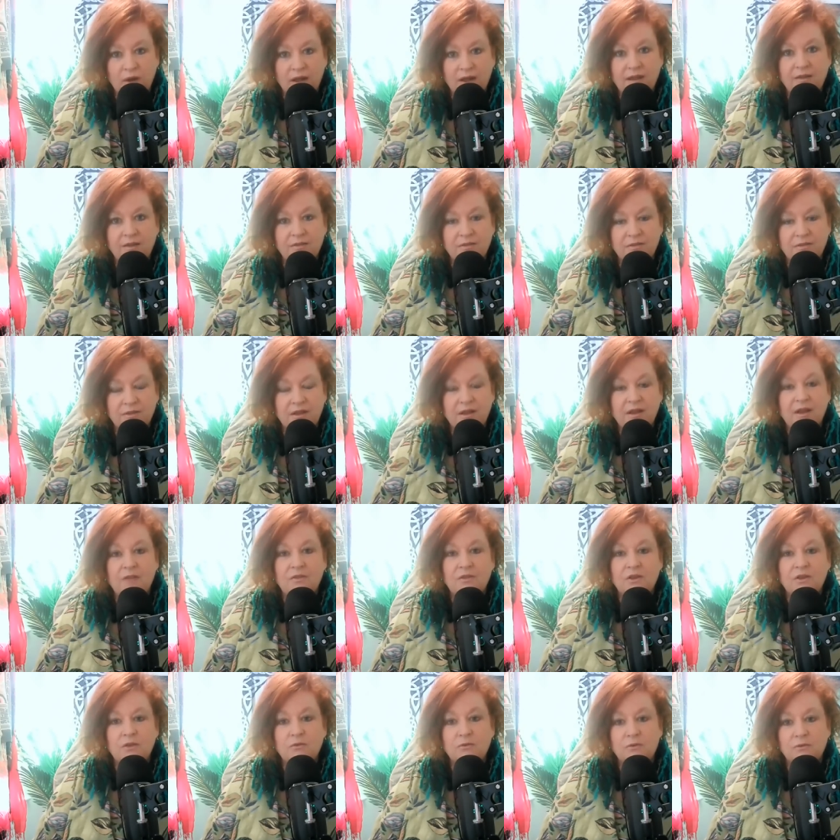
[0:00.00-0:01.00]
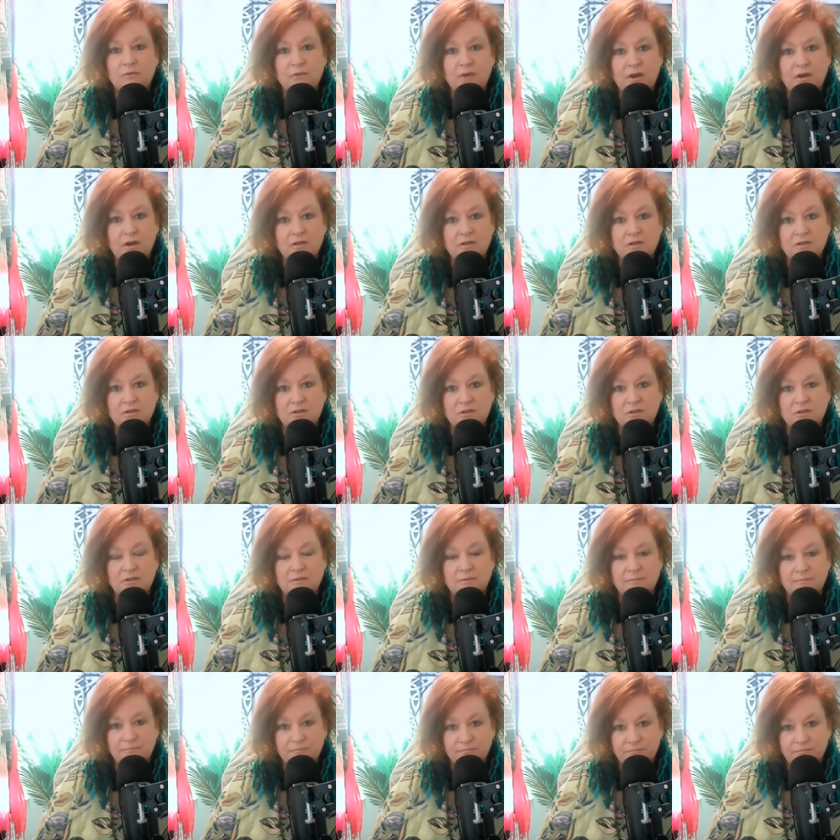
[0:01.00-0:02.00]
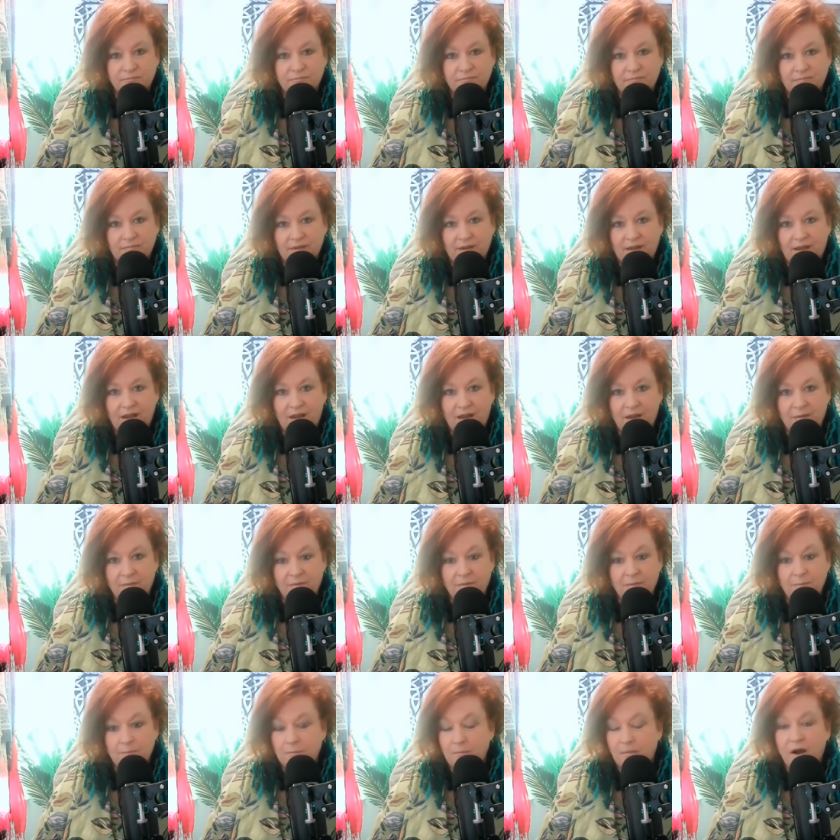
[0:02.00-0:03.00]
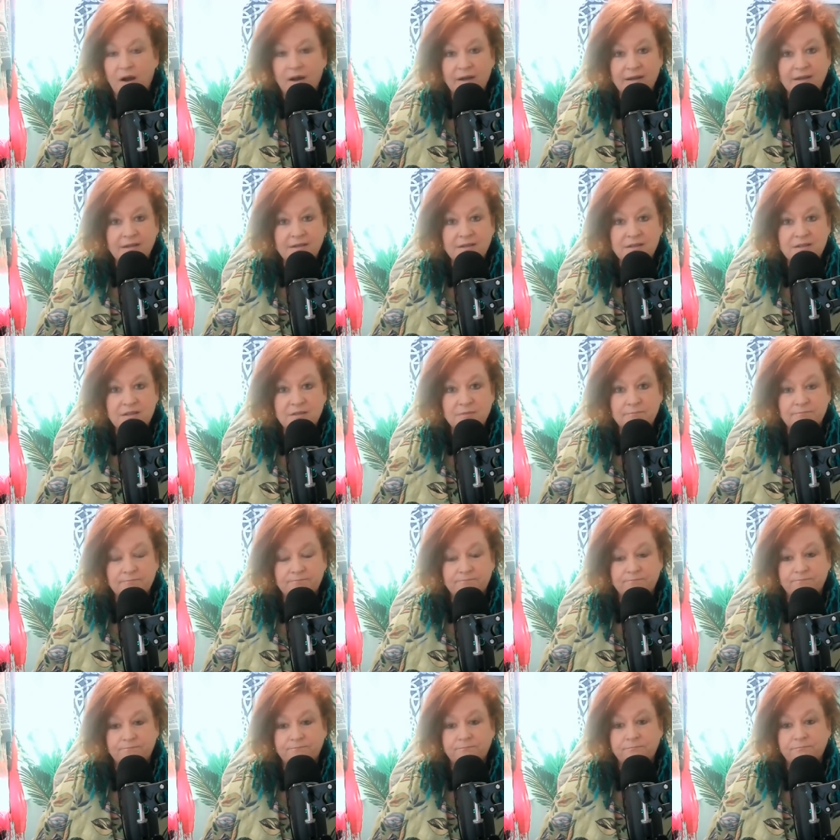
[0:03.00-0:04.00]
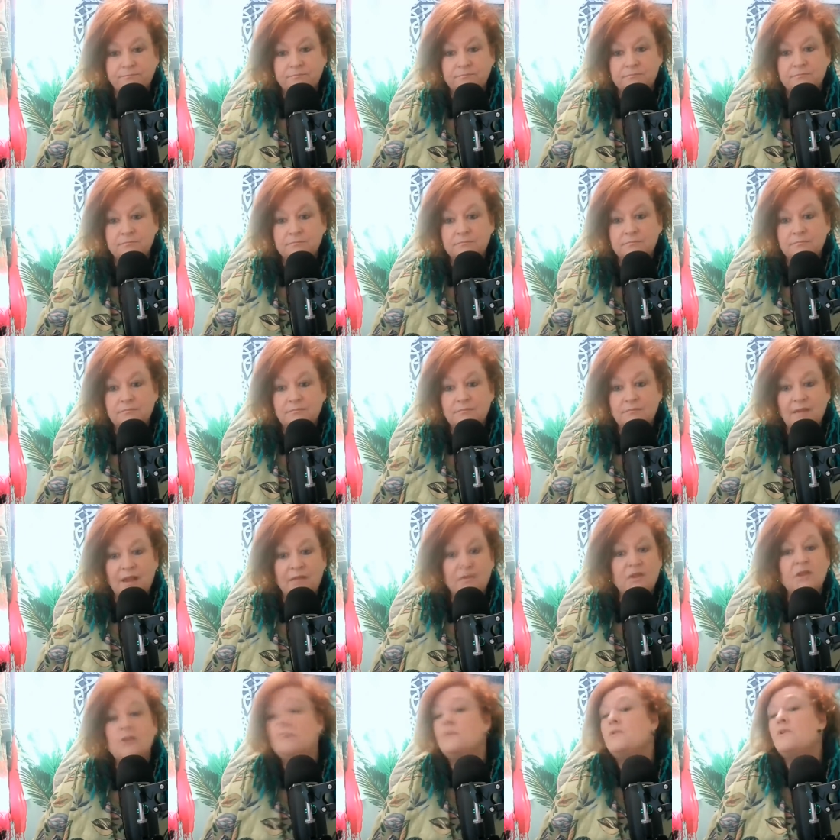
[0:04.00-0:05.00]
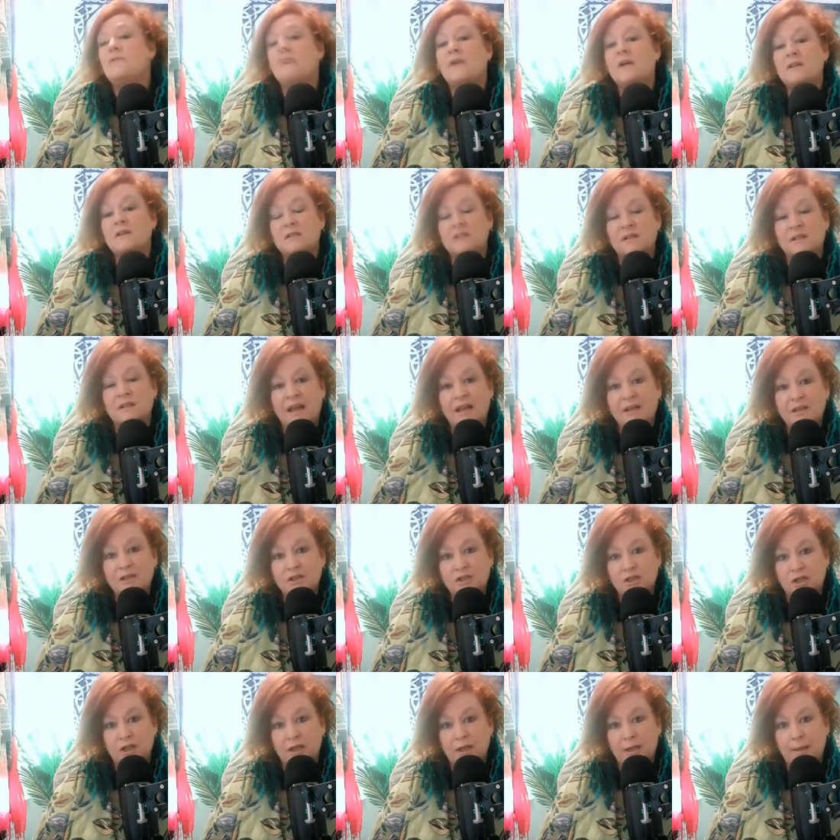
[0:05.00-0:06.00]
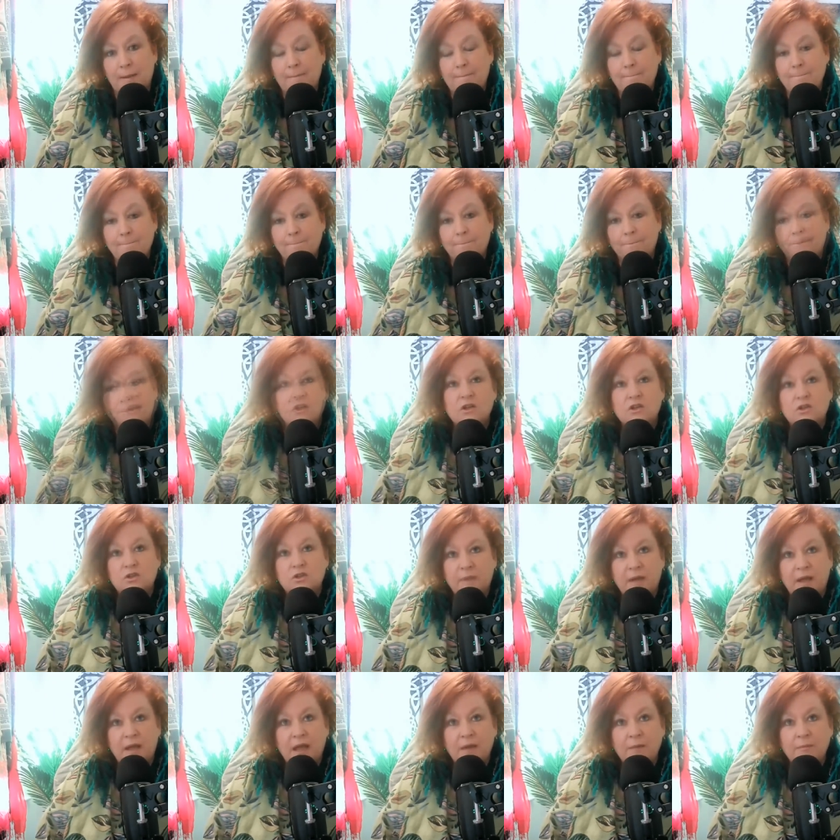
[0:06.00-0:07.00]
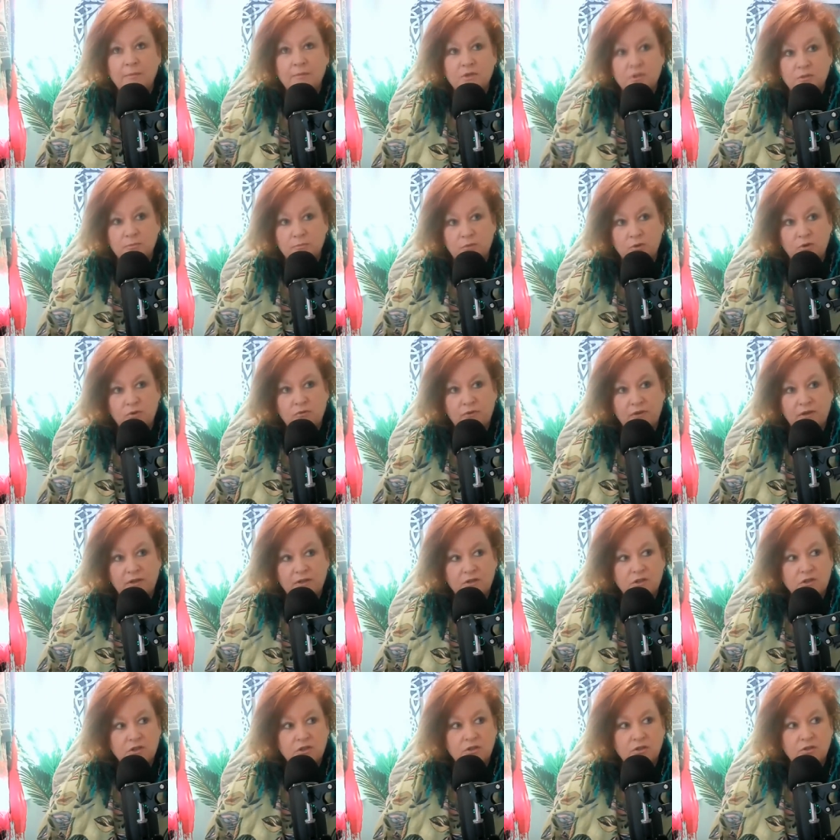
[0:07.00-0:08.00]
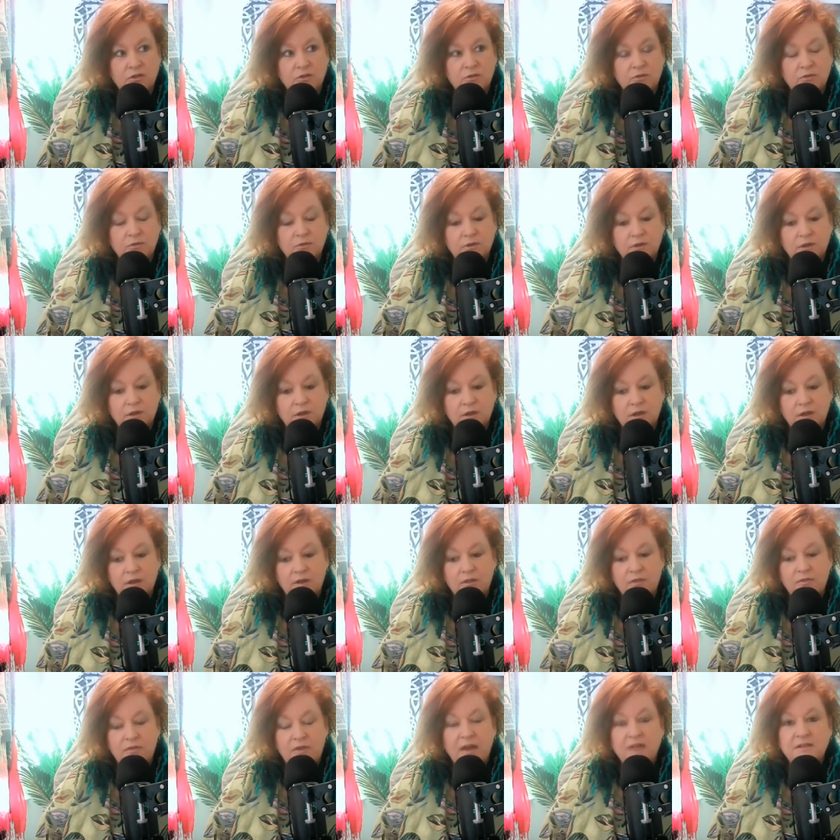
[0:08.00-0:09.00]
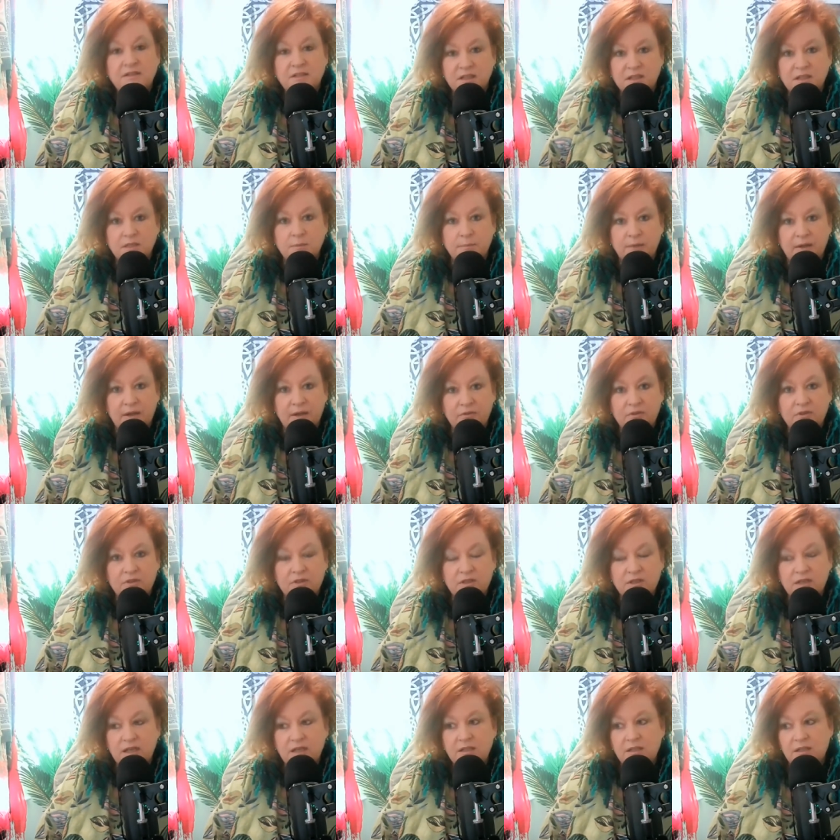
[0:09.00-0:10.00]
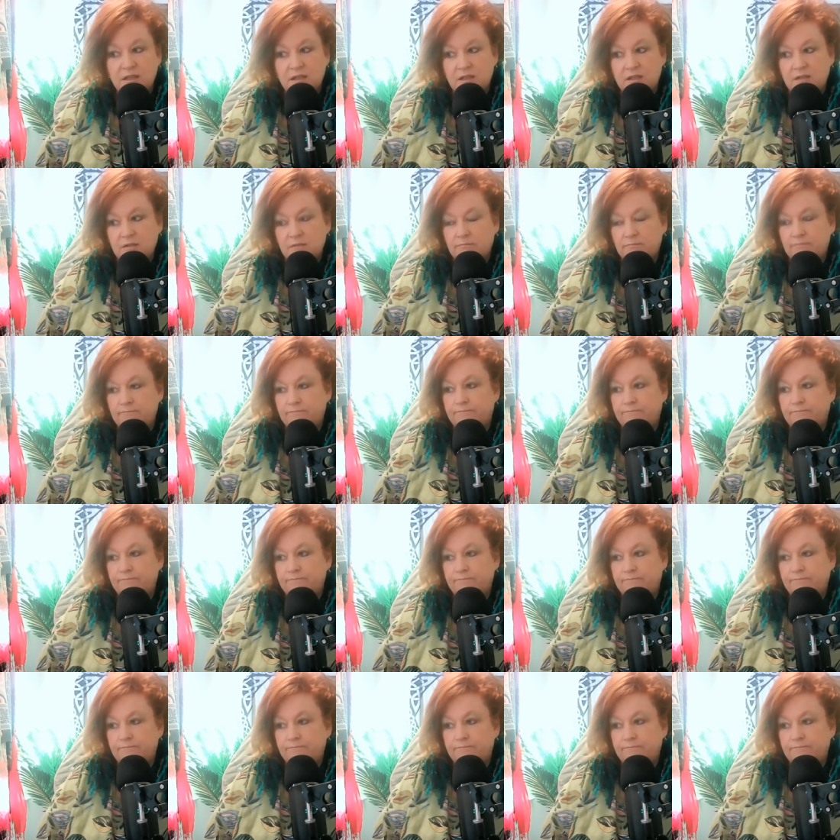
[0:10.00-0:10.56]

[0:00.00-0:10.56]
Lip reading: with the universal mind and the universal energy to be able to move into that discipline that's needed.